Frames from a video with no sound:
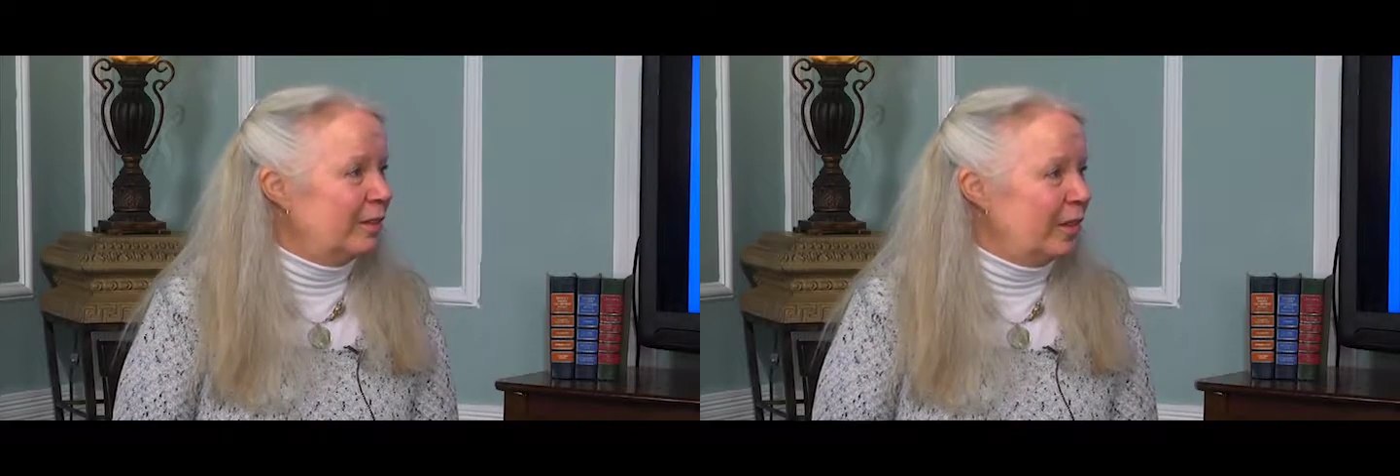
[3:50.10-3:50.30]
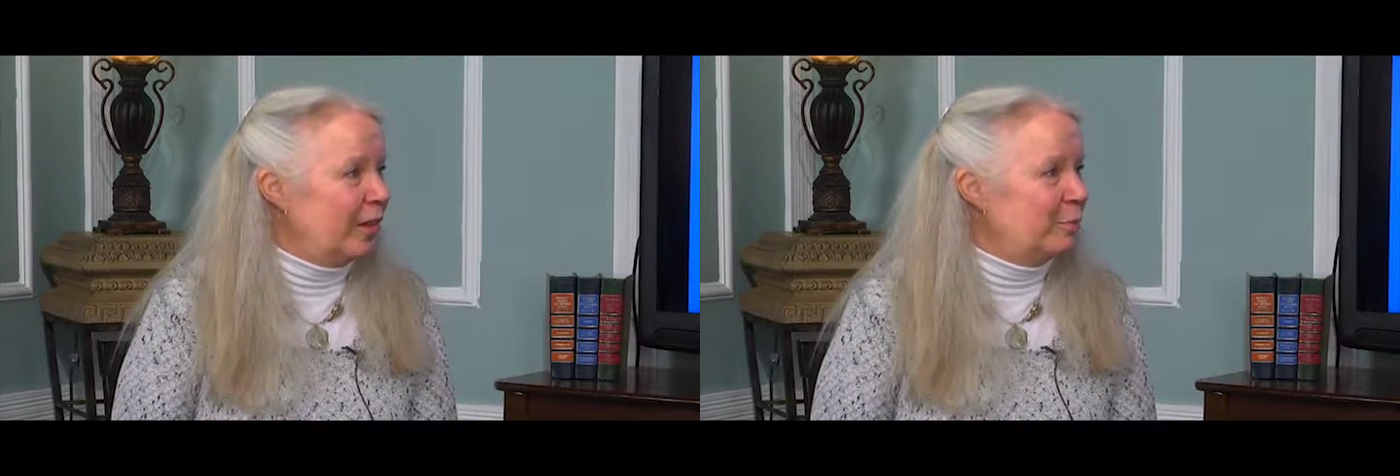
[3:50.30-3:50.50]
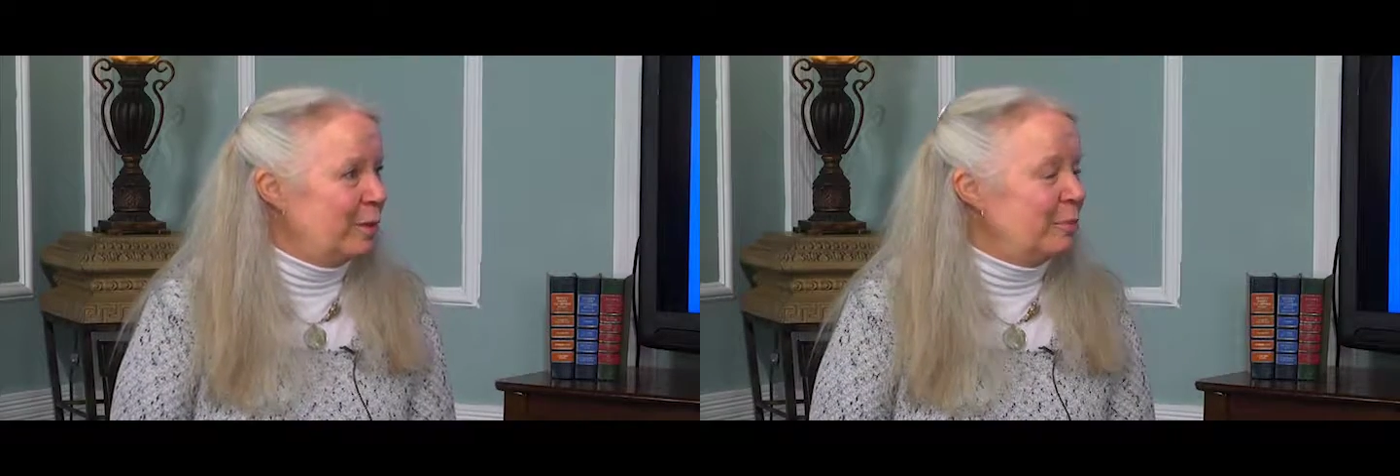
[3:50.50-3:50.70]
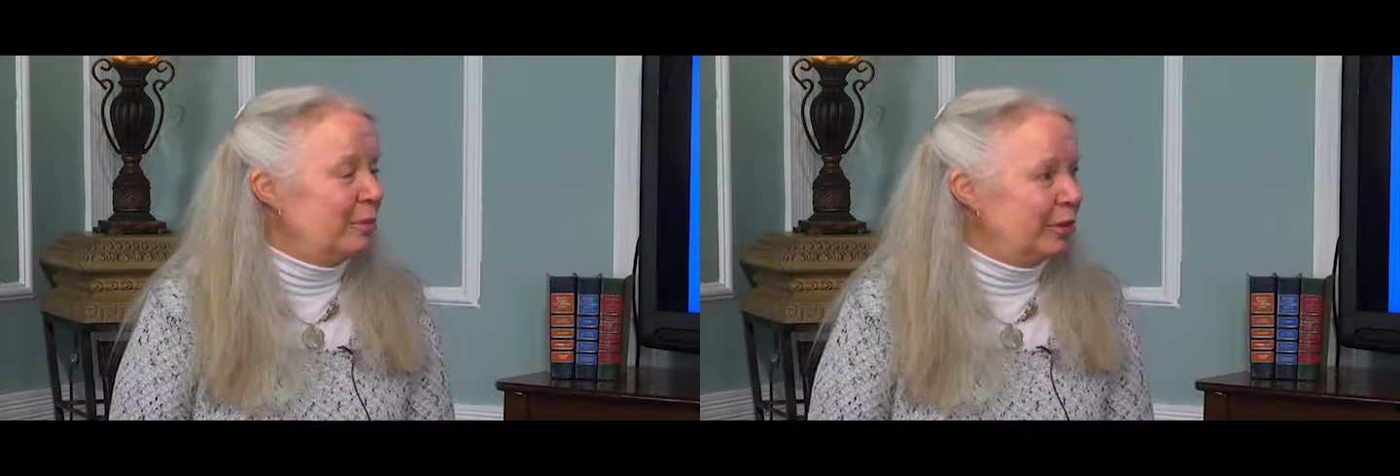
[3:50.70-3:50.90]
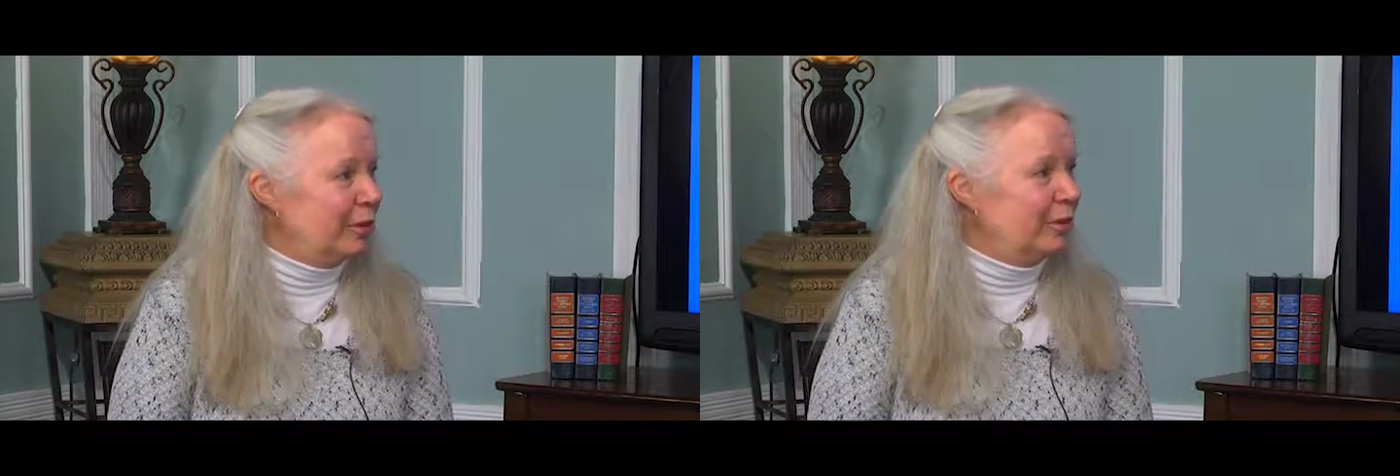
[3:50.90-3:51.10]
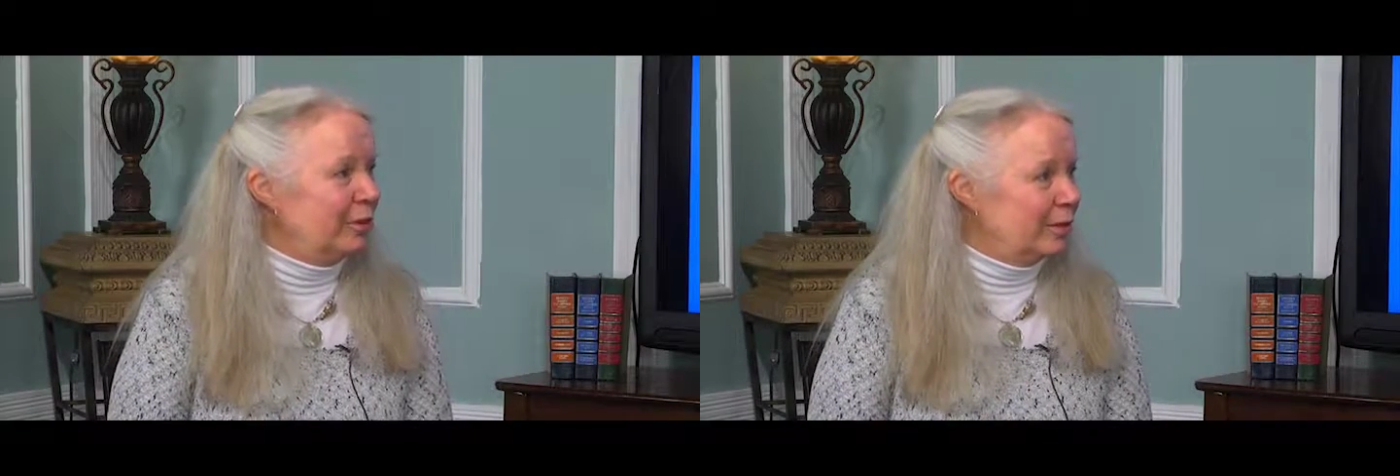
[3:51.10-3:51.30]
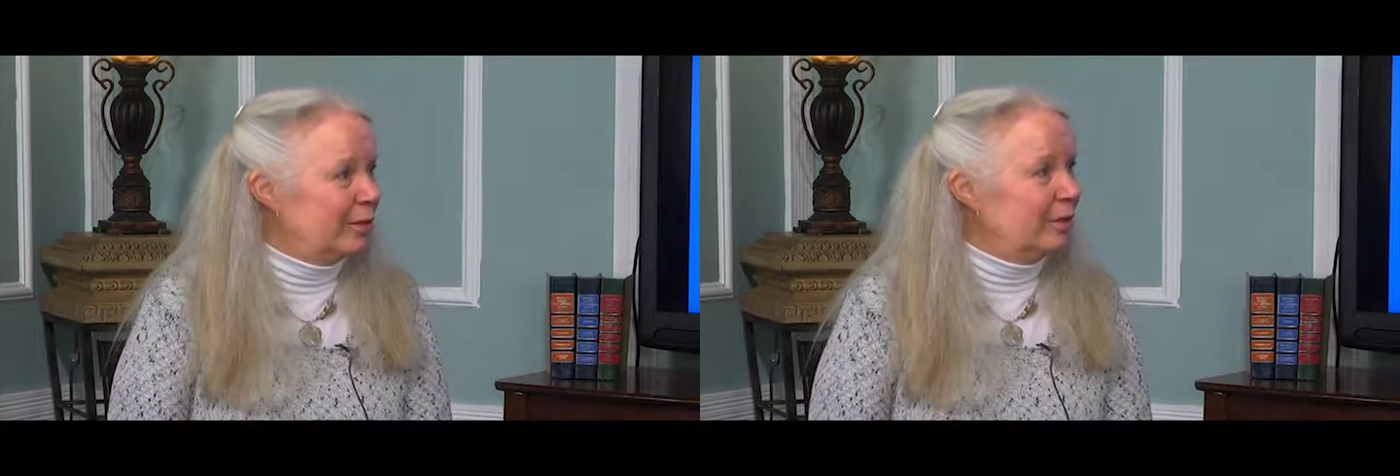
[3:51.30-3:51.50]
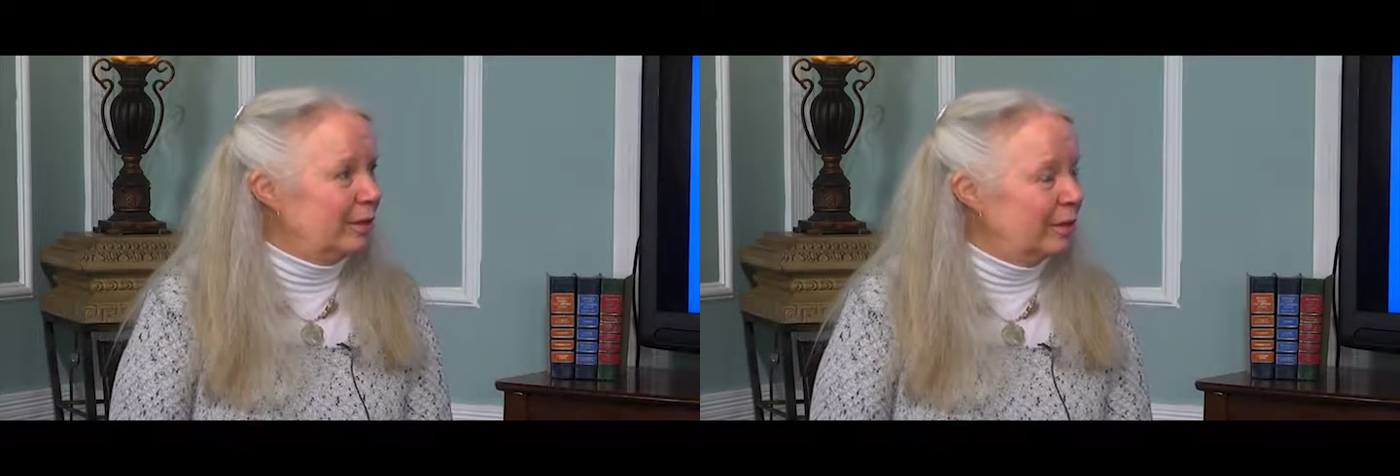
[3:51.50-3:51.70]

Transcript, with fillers: of getting people to use